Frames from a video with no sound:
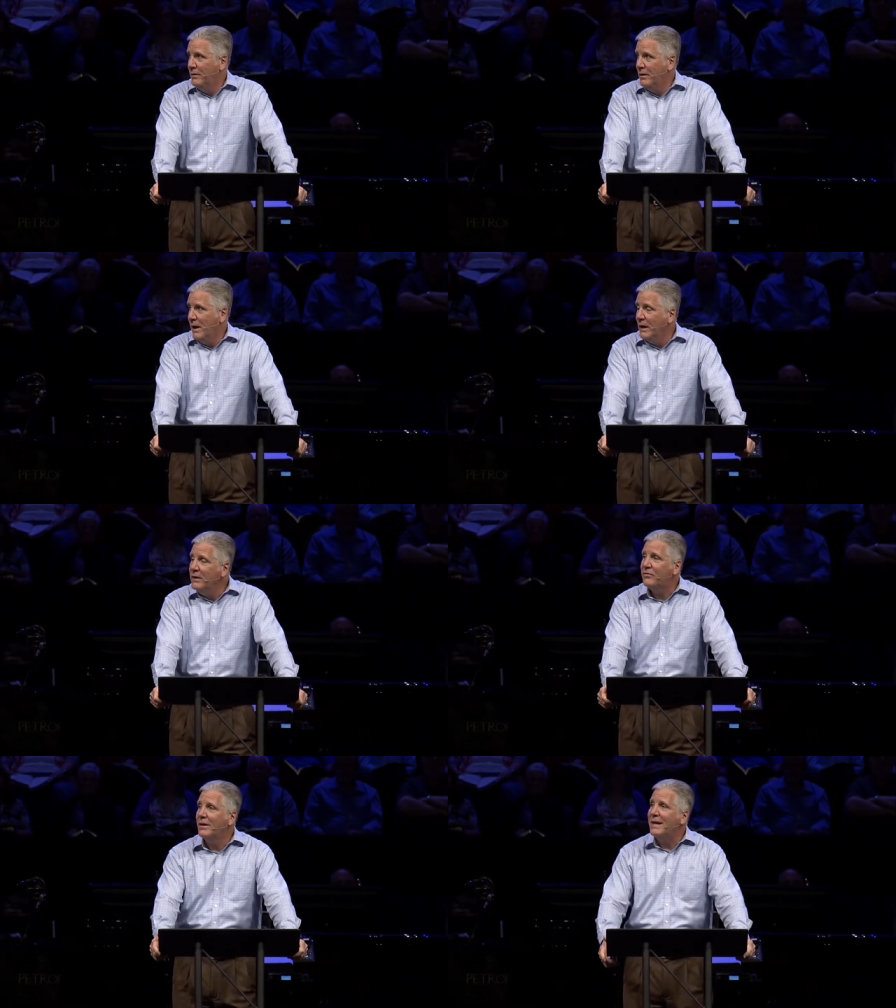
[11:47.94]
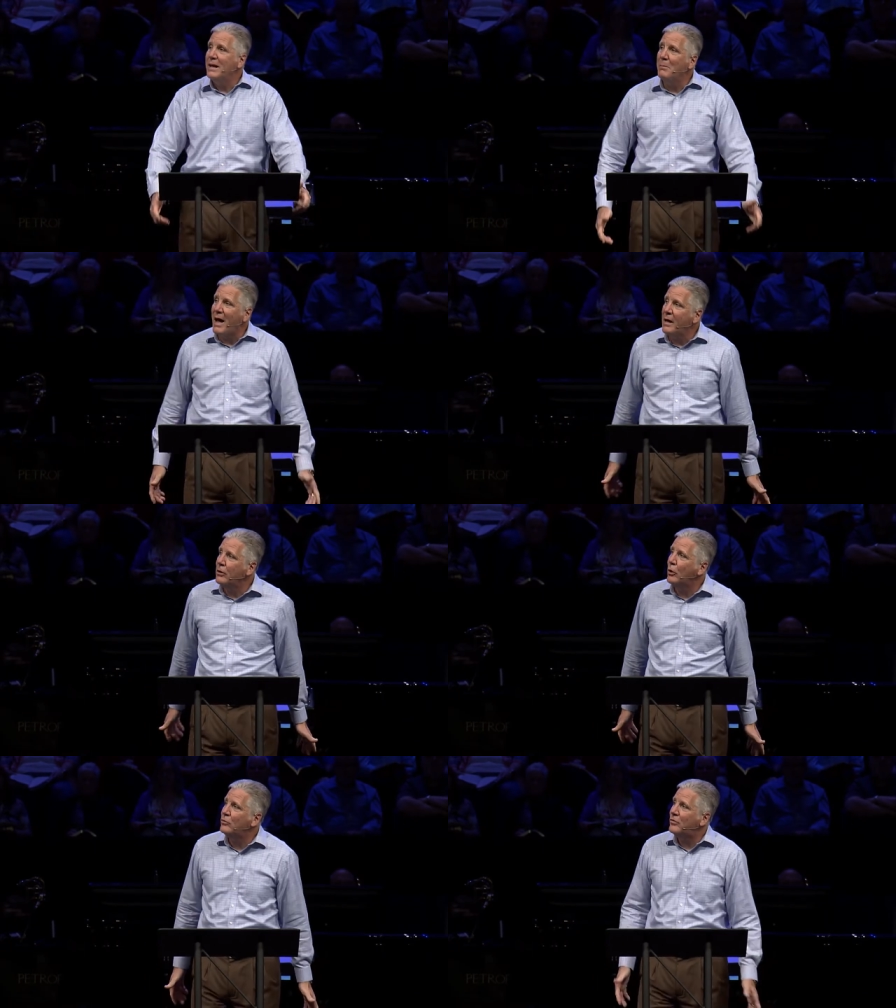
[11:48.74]
And listen, Nehemiah
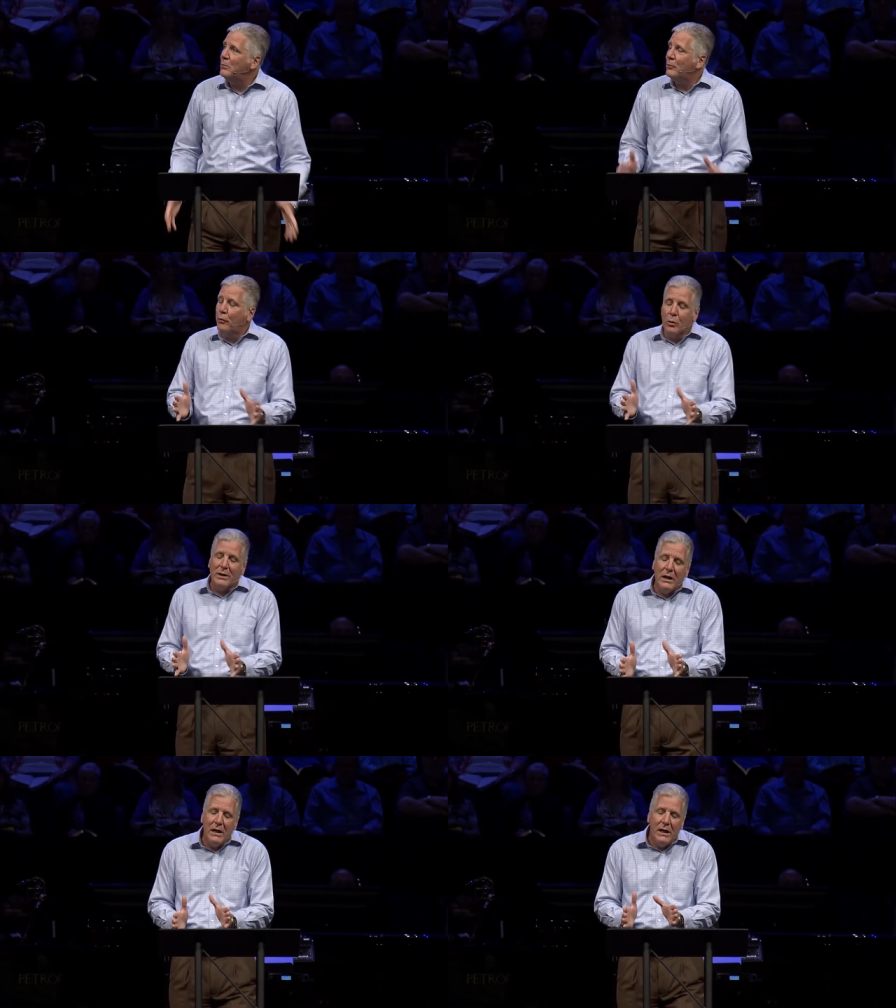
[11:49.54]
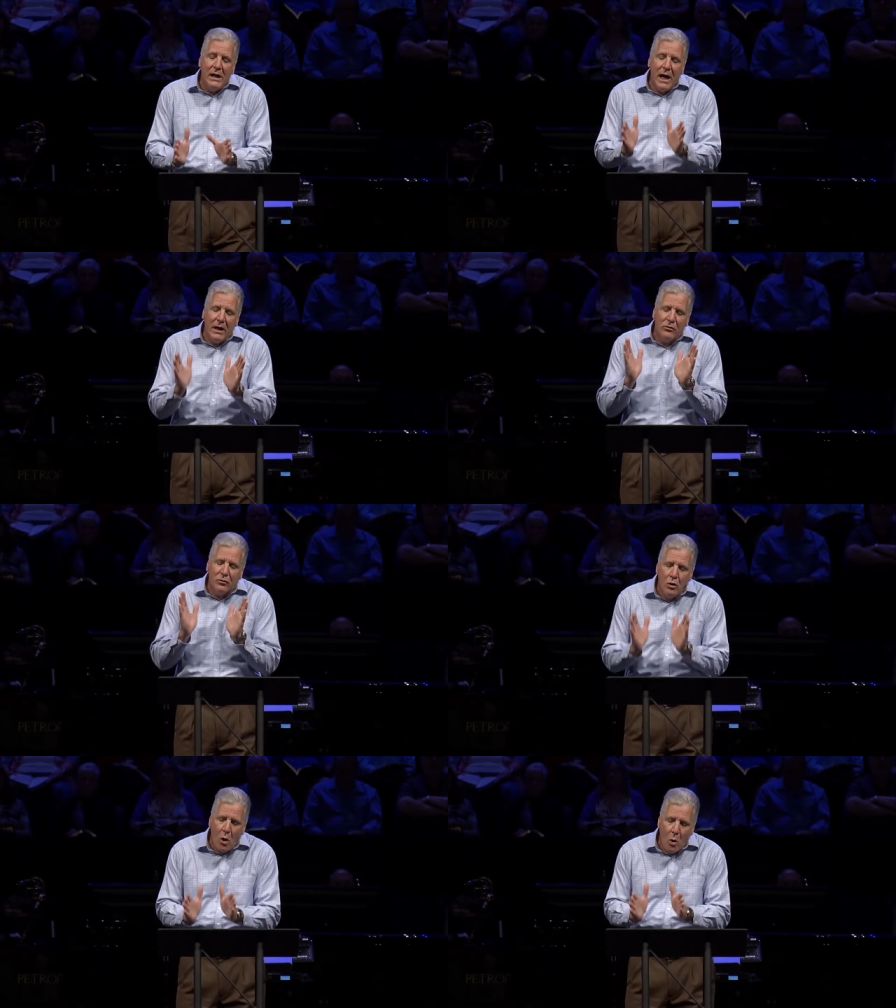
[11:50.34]
goes in before the king. He has
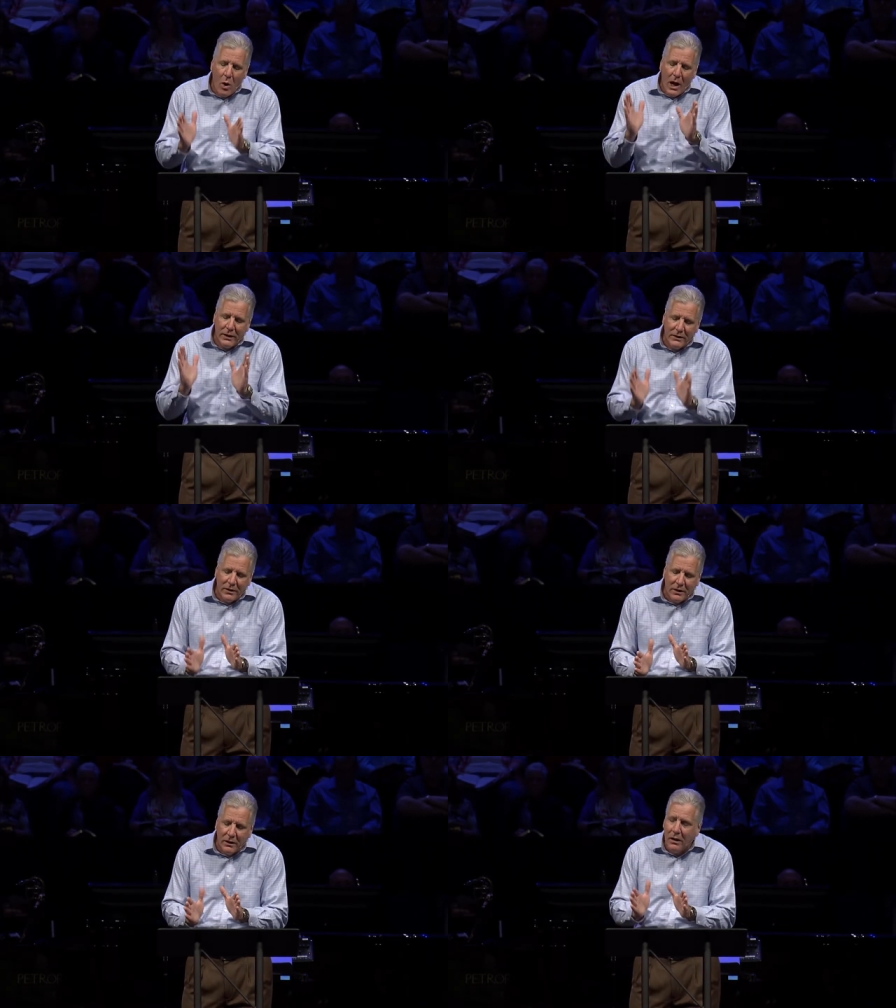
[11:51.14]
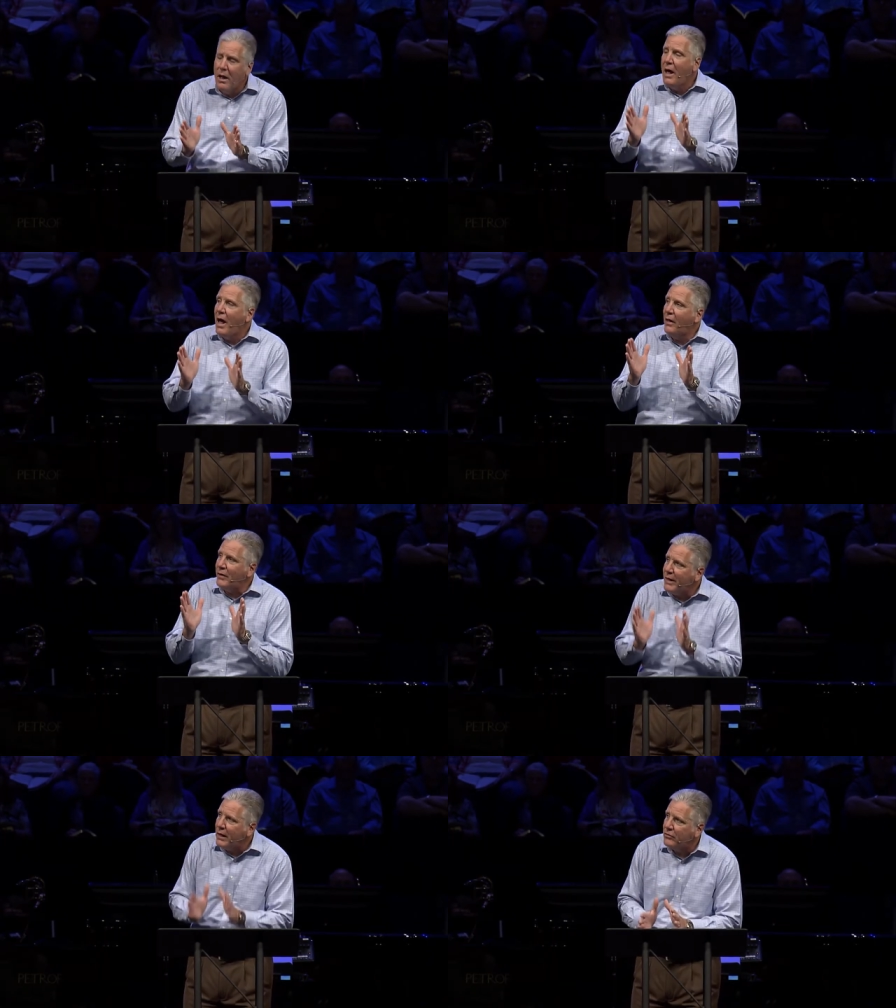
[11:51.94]
no idea how the
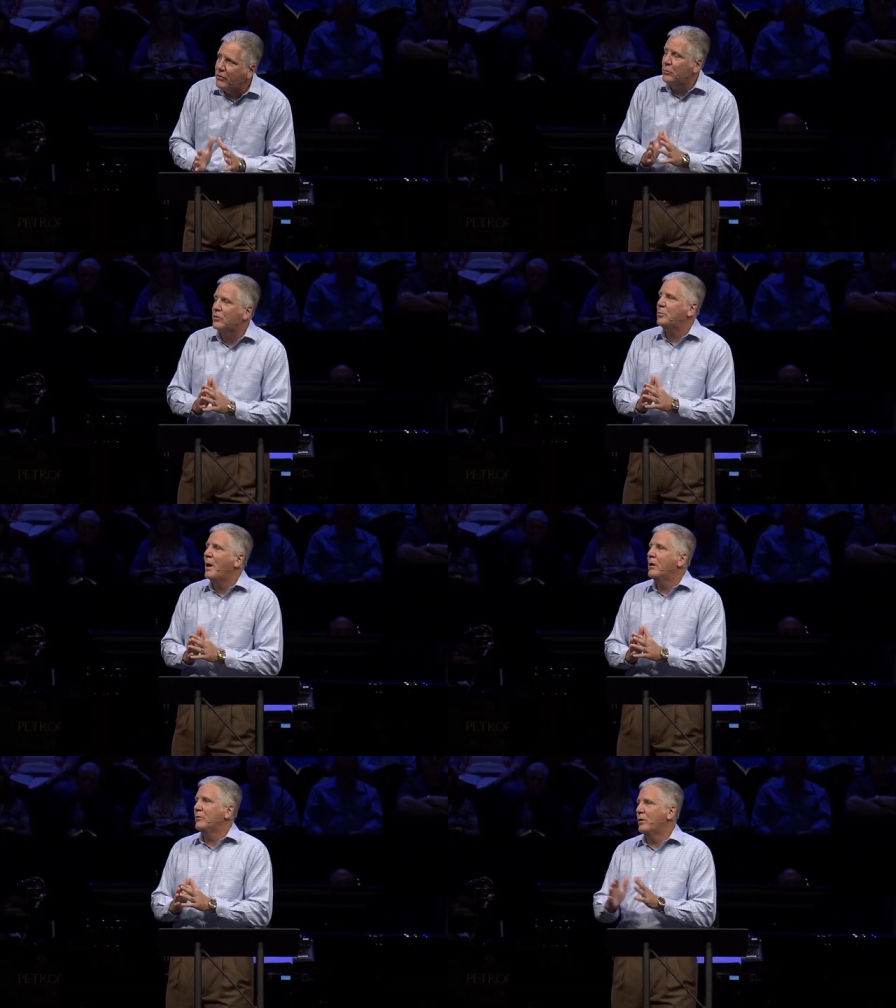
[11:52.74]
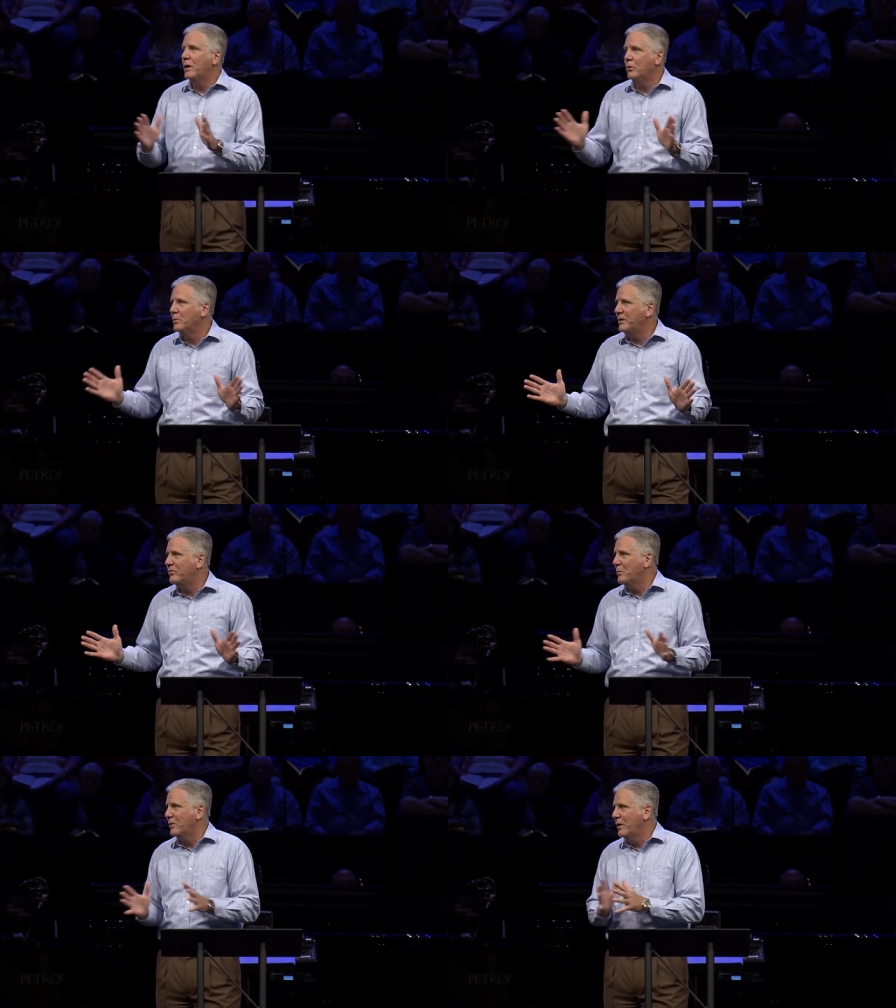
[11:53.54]
king is going to respond or if the king will be
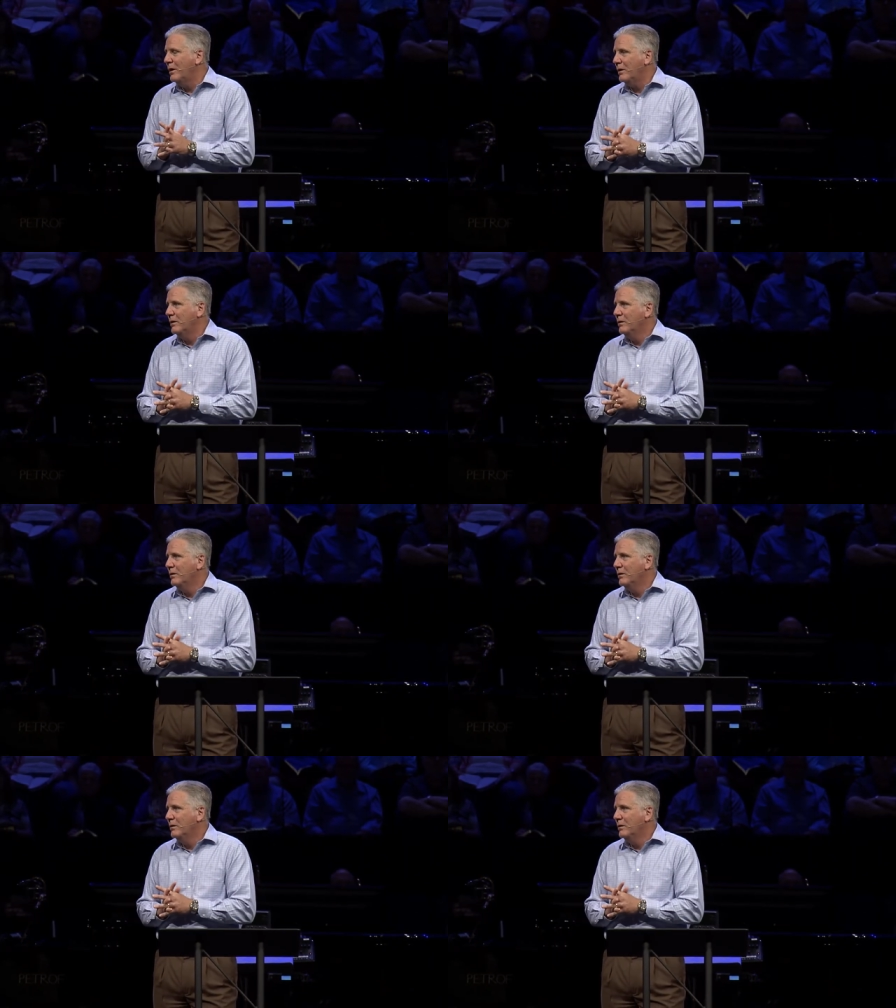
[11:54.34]
sympathetic.